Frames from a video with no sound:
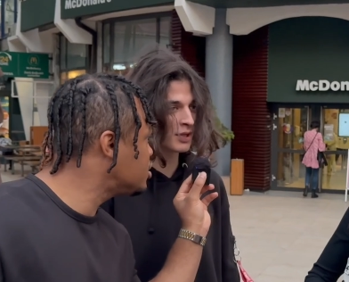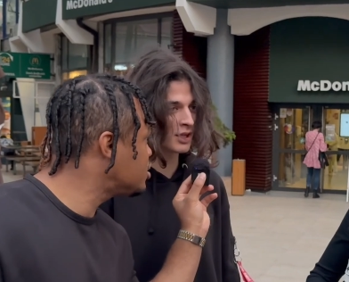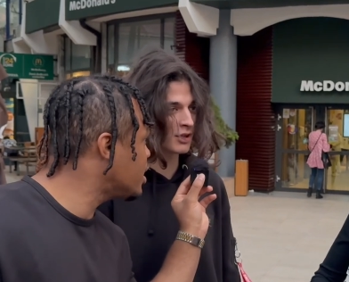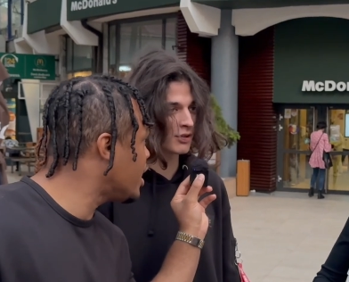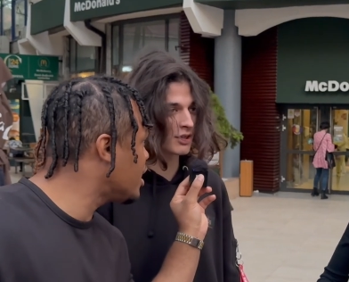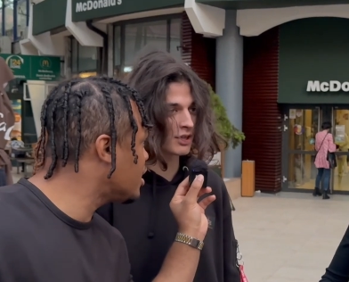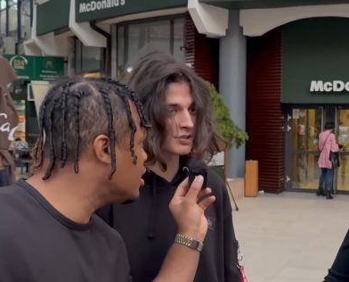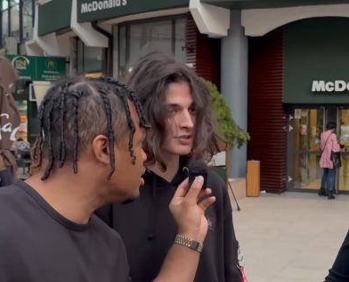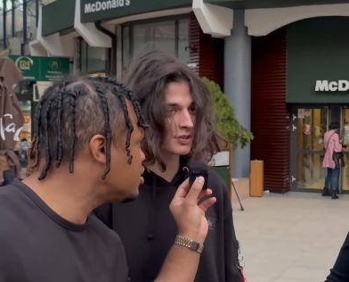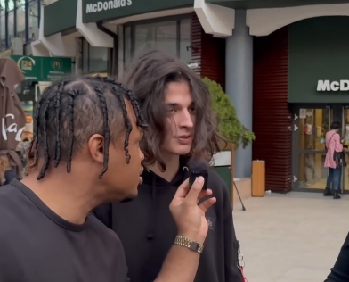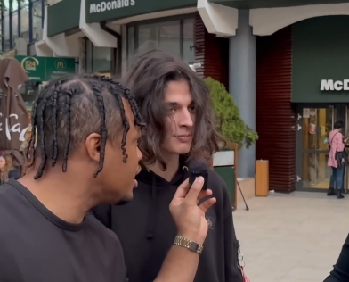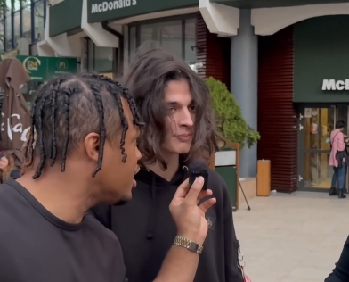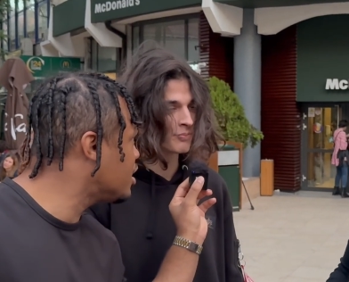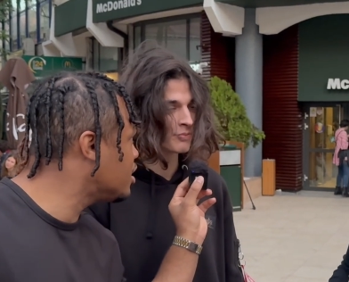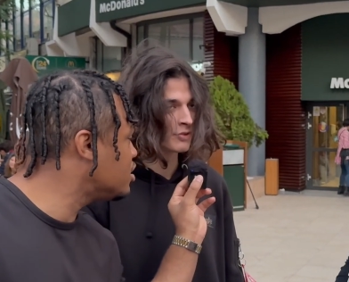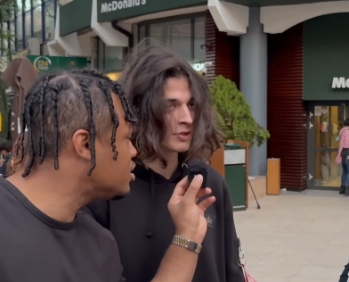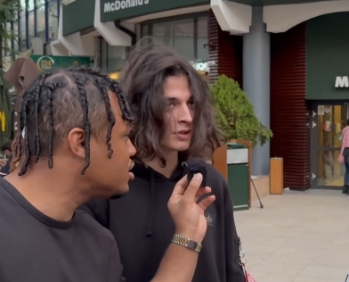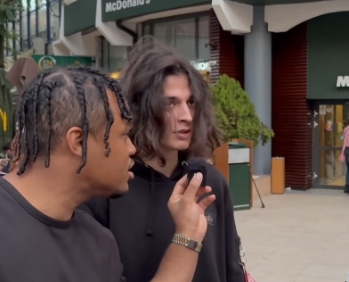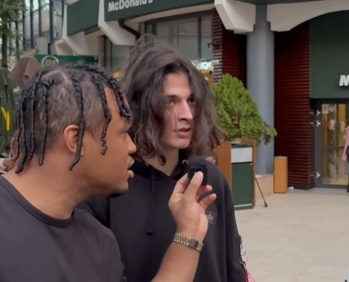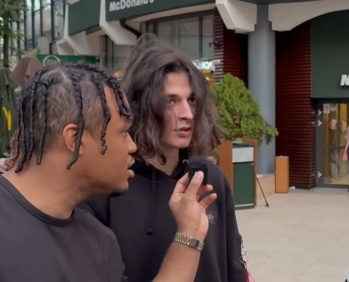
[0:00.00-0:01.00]
Speaker 1: la ora English, asta.
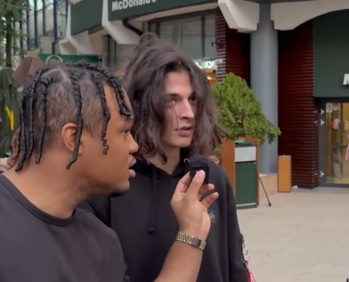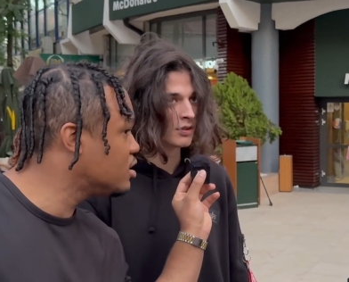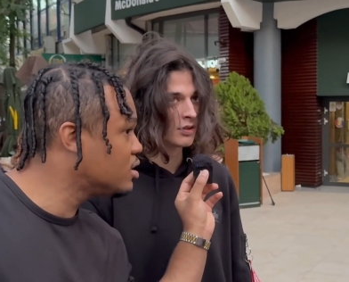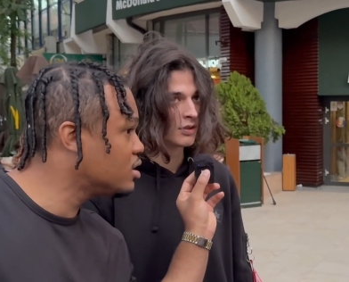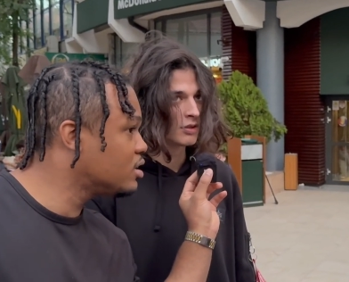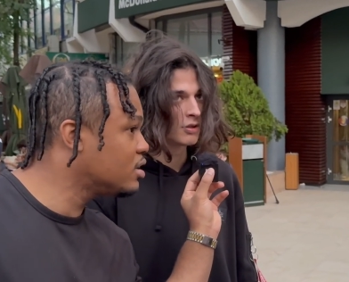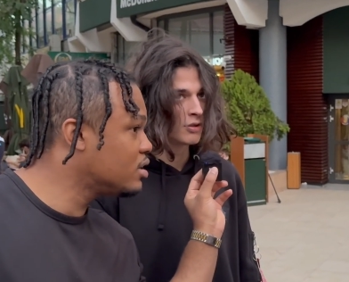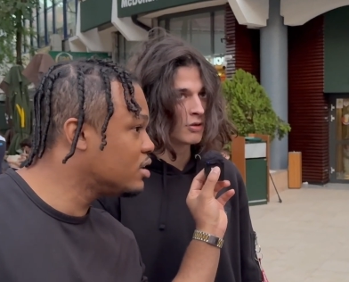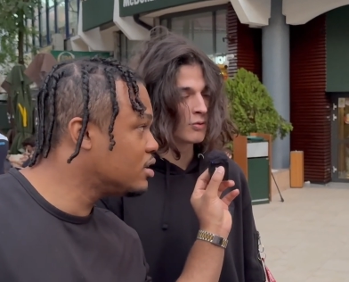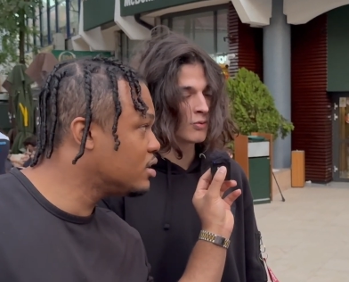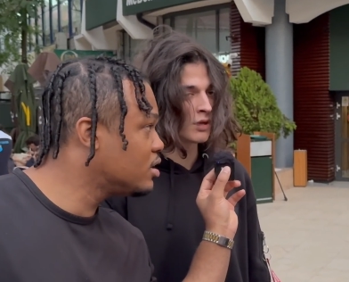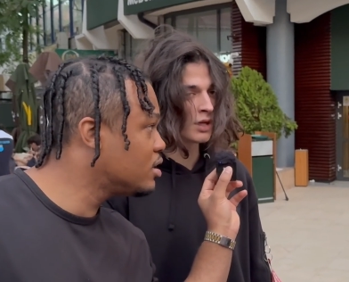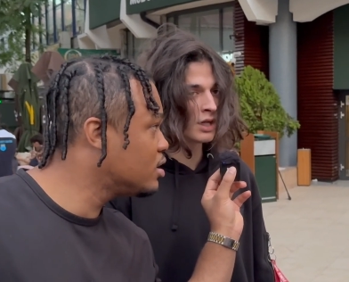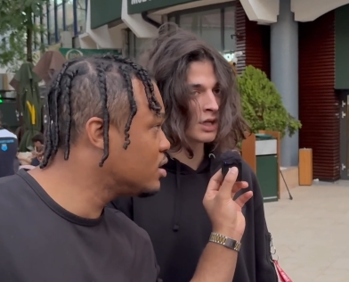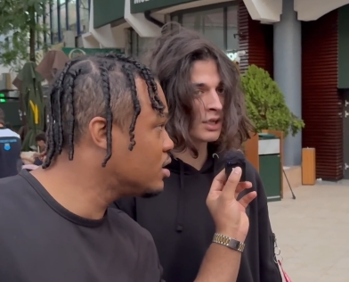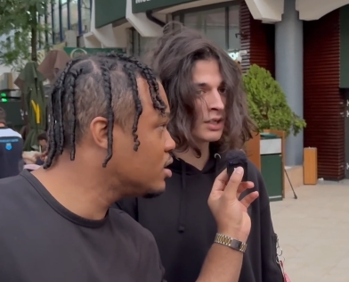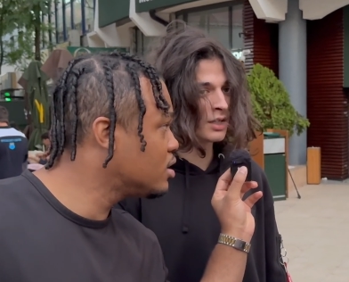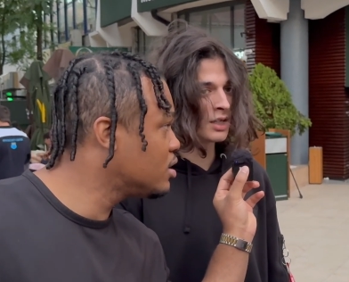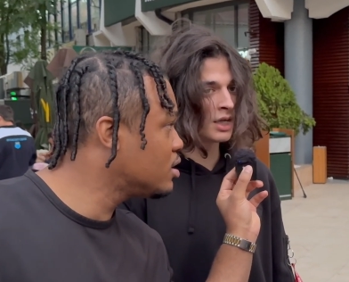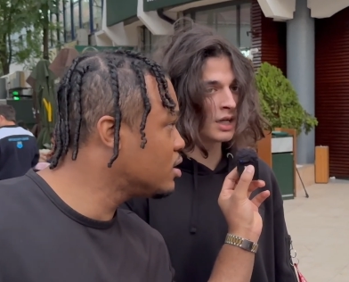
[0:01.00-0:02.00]
English.
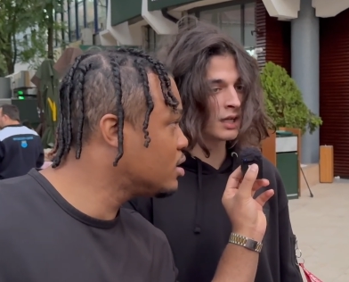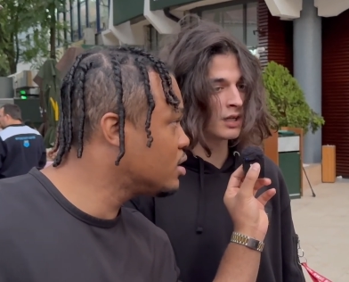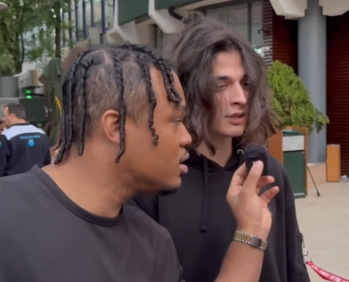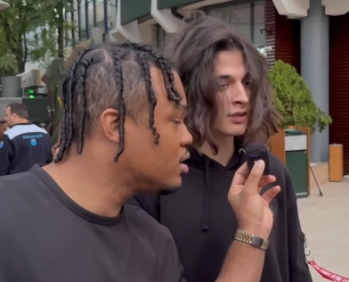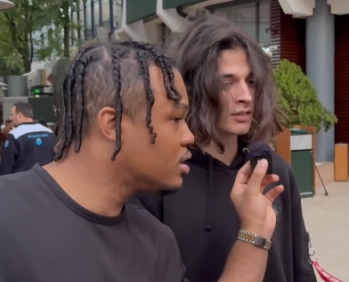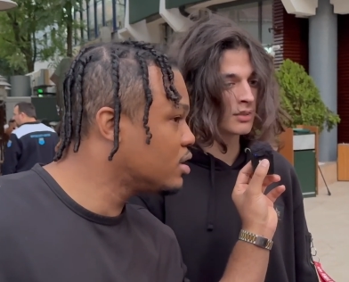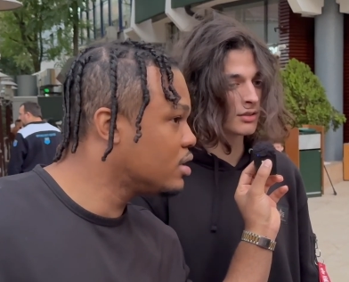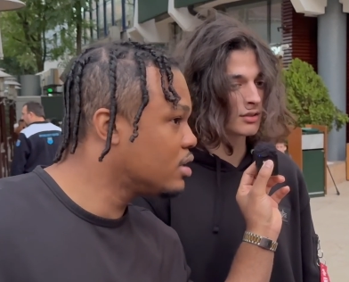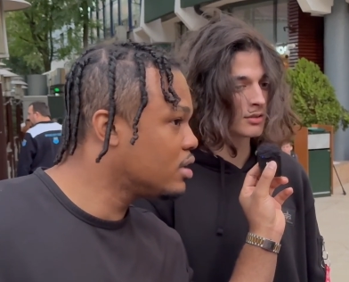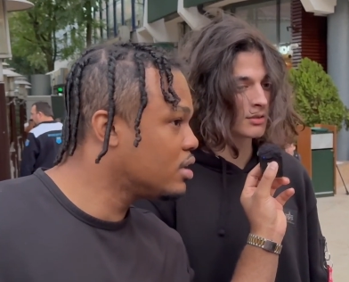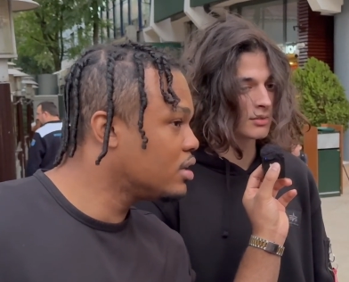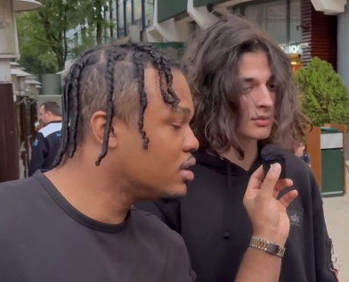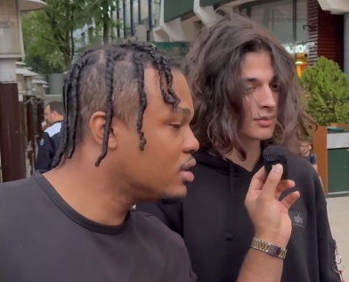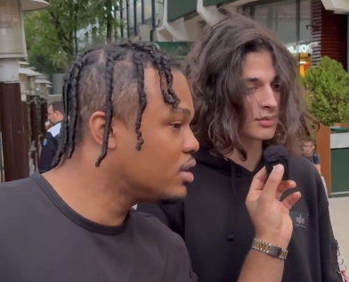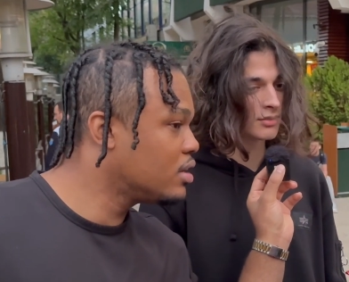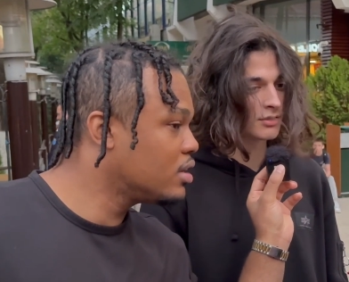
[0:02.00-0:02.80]
1974.